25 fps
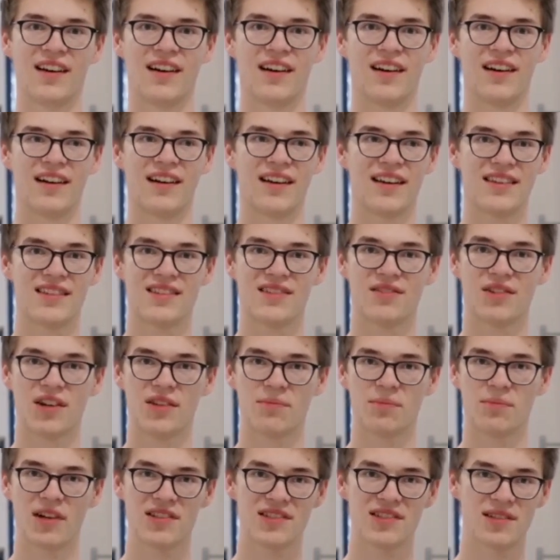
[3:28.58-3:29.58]
uh, it's
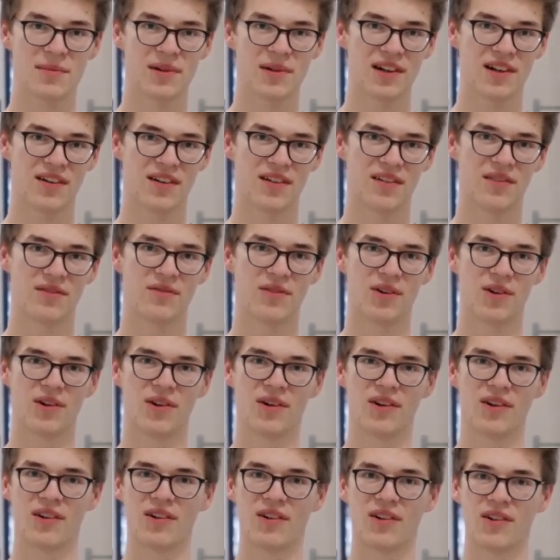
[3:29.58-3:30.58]
responsible
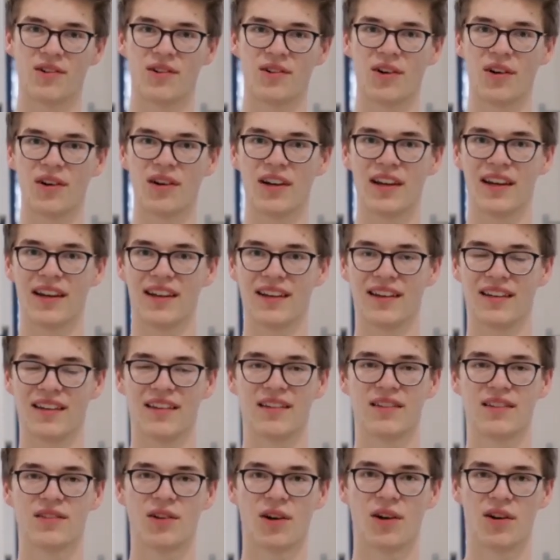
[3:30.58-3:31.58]
for
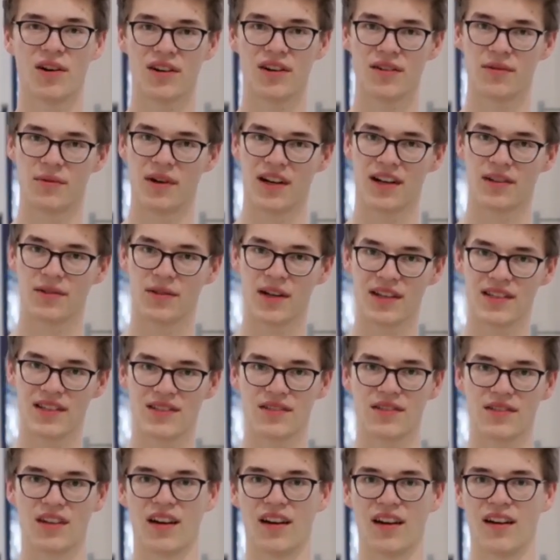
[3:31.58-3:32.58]
controlling torque
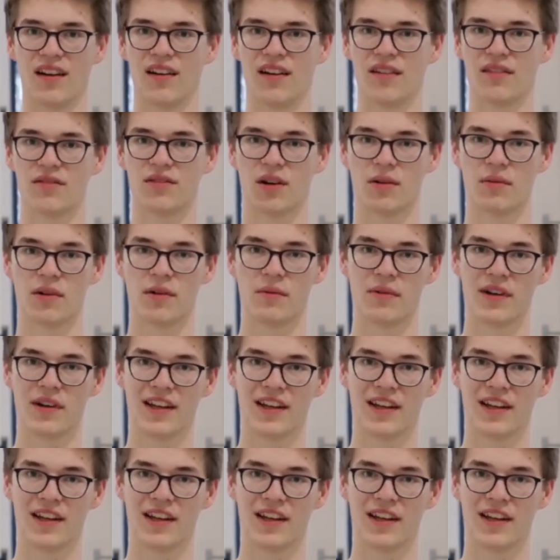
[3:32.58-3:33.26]
requests uh, from the